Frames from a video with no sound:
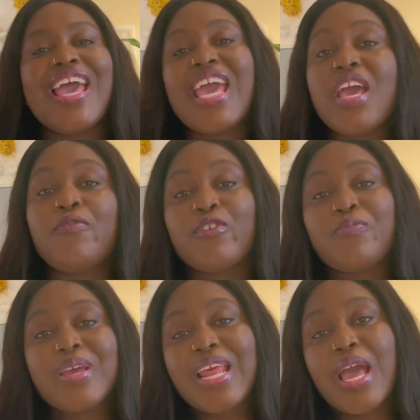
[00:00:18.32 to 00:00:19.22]
If you've
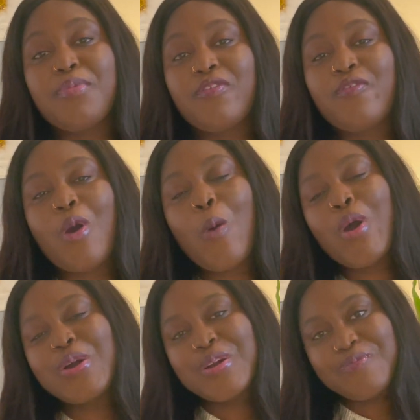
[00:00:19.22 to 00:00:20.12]
been here before,
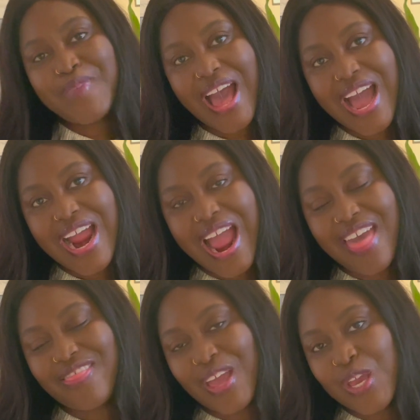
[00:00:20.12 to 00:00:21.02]
welcome back,
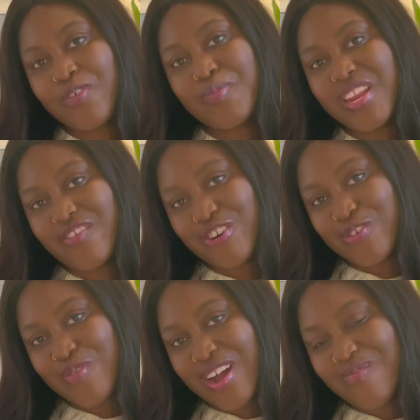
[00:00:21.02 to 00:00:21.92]
and thank you for being a real
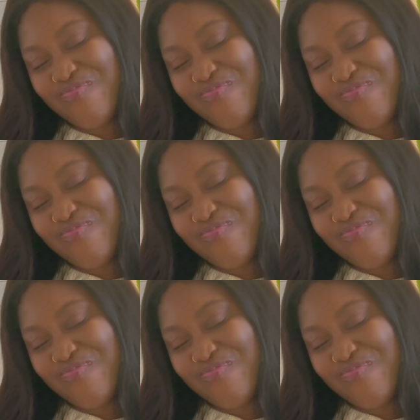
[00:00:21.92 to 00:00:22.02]
one.